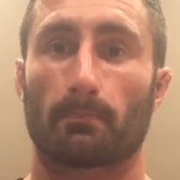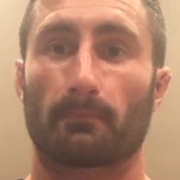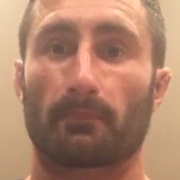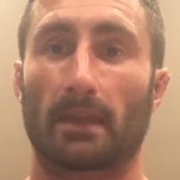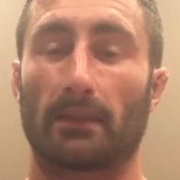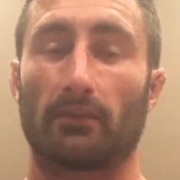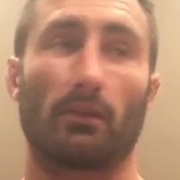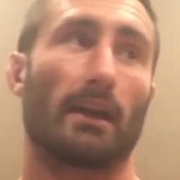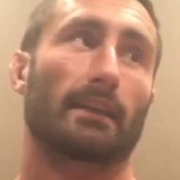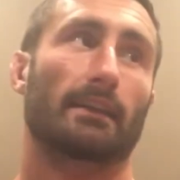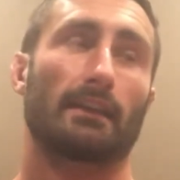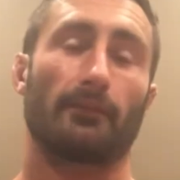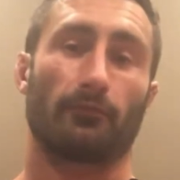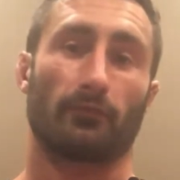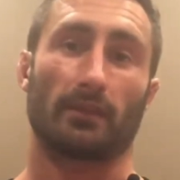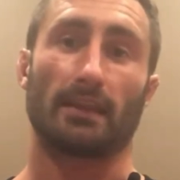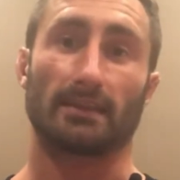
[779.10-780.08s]
And like,
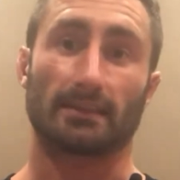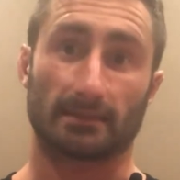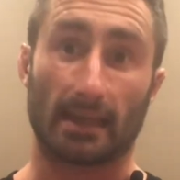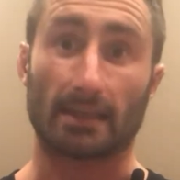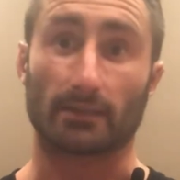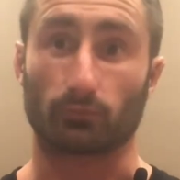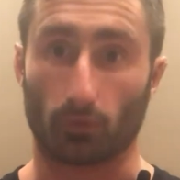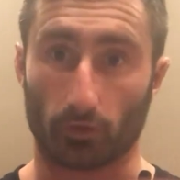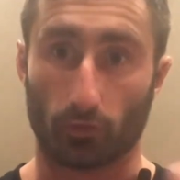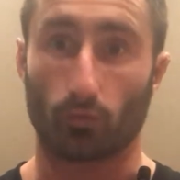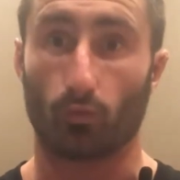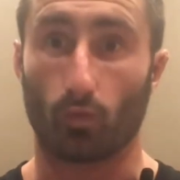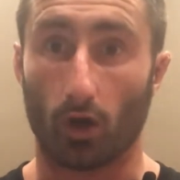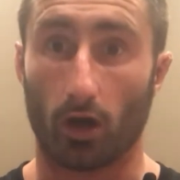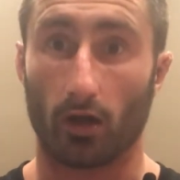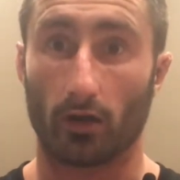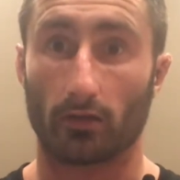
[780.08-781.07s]
if that's what you
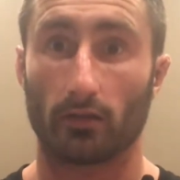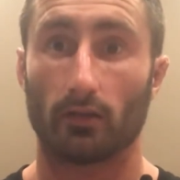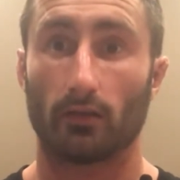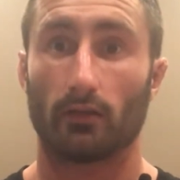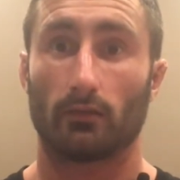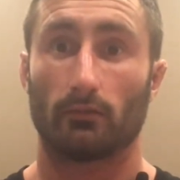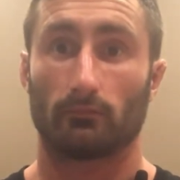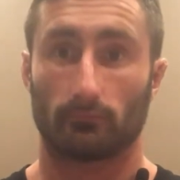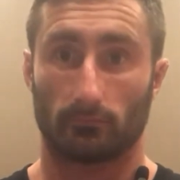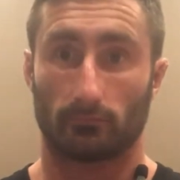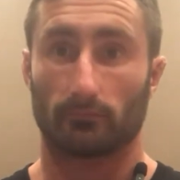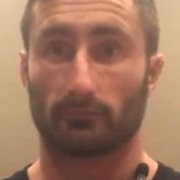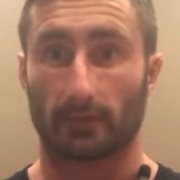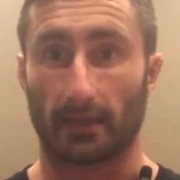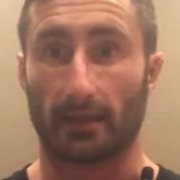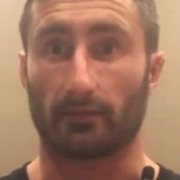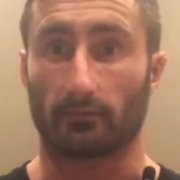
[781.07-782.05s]
want,
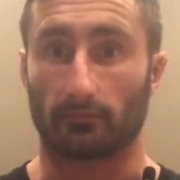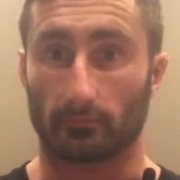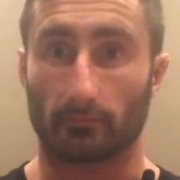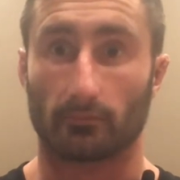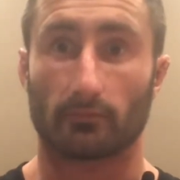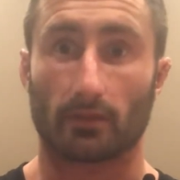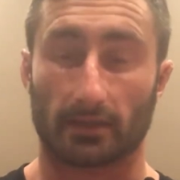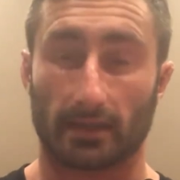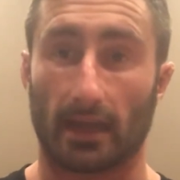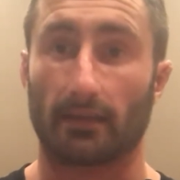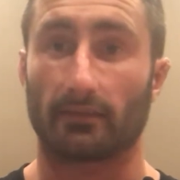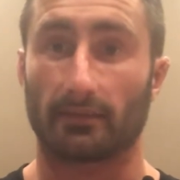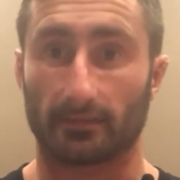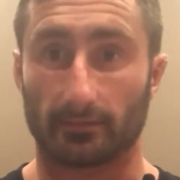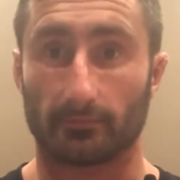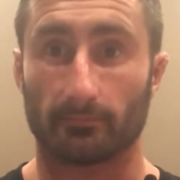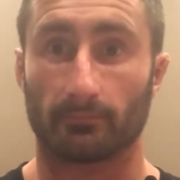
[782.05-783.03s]
then okay,
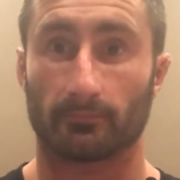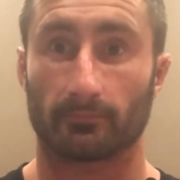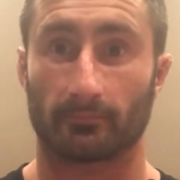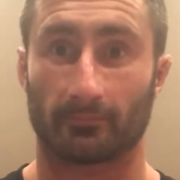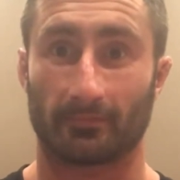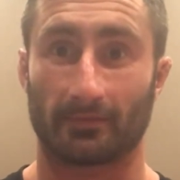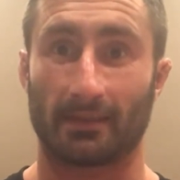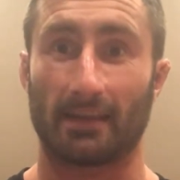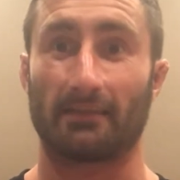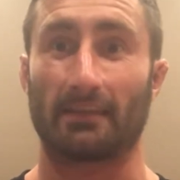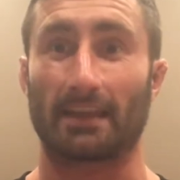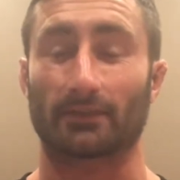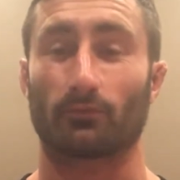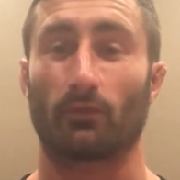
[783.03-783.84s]
then that's